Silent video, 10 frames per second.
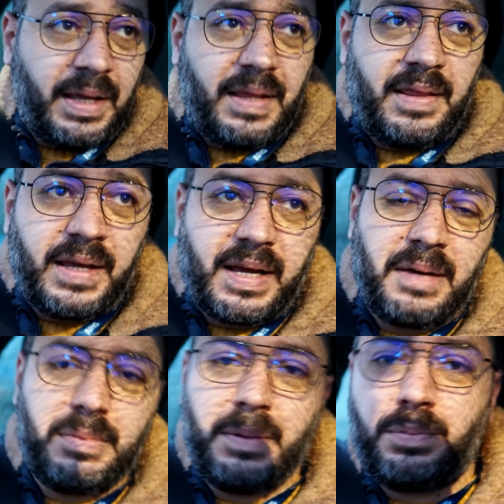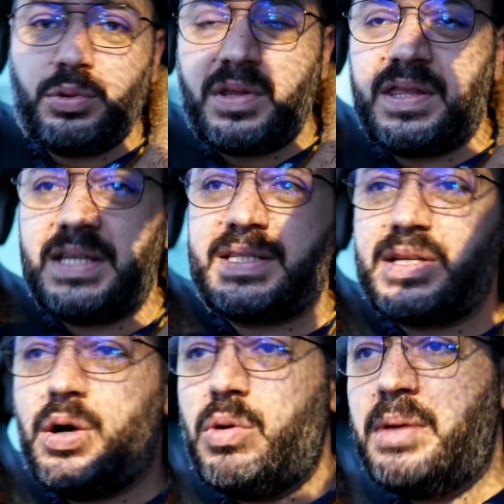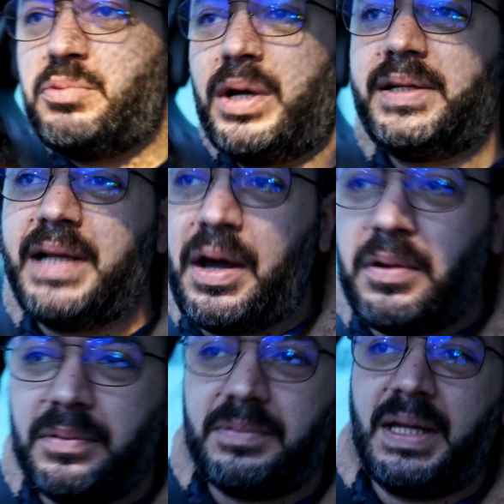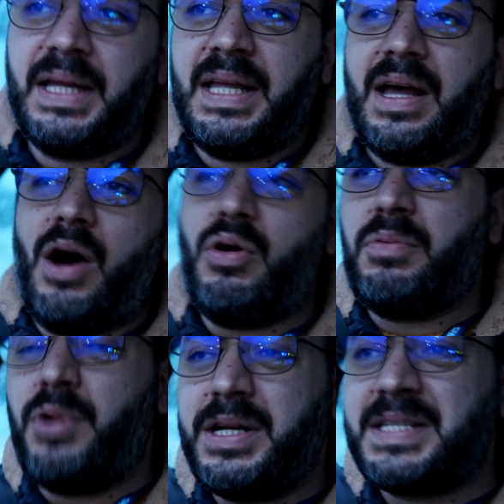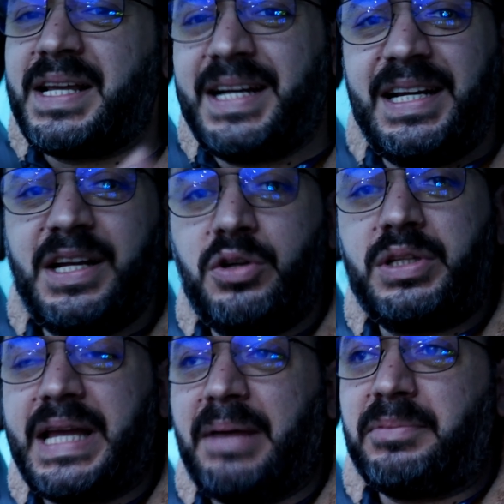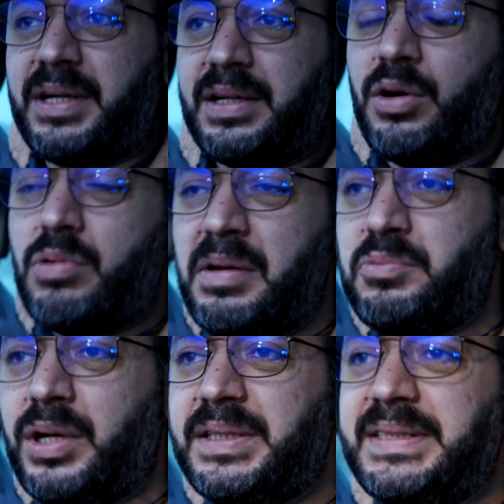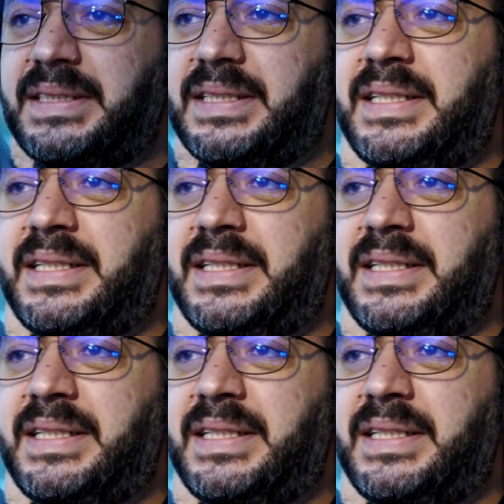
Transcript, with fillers: they come up with this OM1. Now, OM1 is a really good camera. OM1